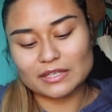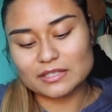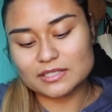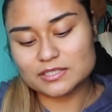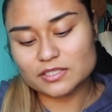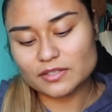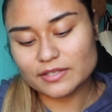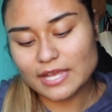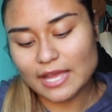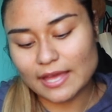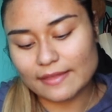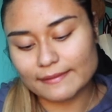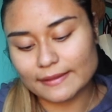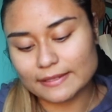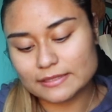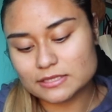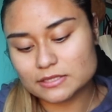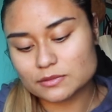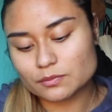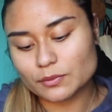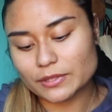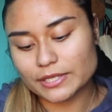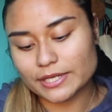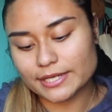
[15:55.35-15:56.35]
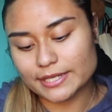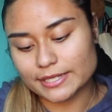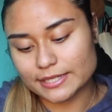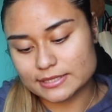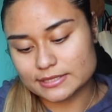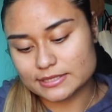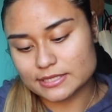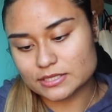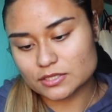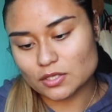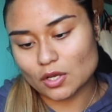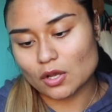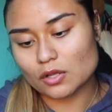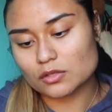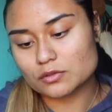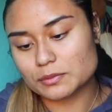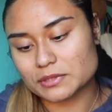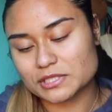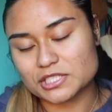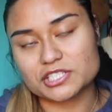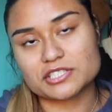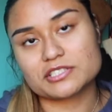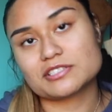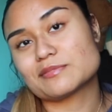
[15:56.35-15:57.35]
So yeah, that's what it is. It's called
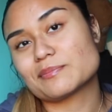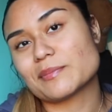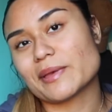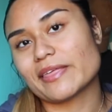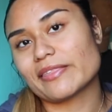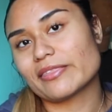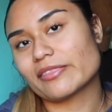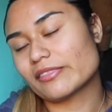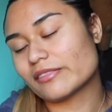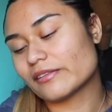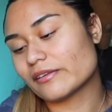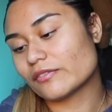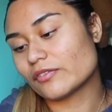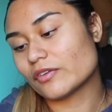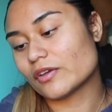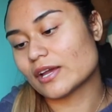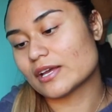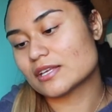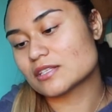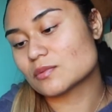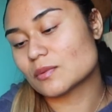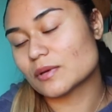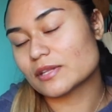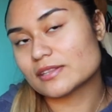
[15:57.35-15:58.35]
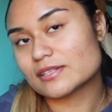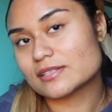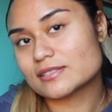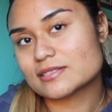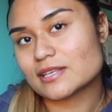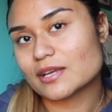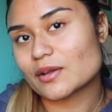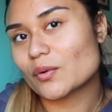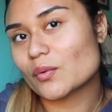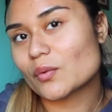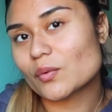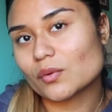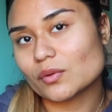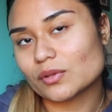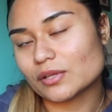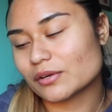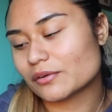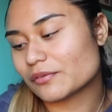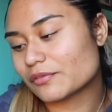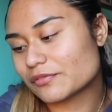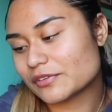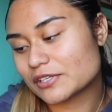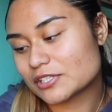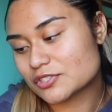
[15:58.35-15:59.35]
Widgetsmith if you guys want these like cool
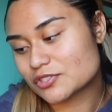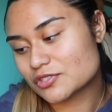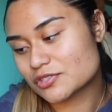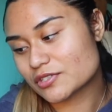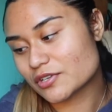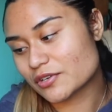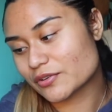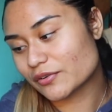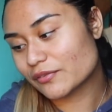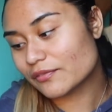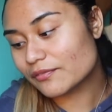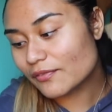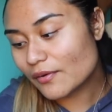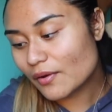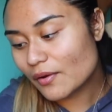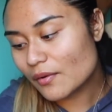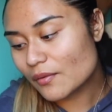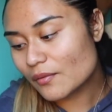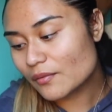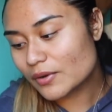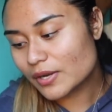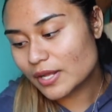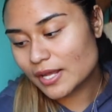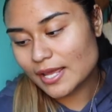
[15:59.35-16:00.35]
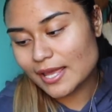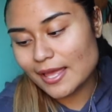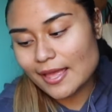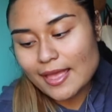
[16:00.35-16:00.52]
little features on your phone.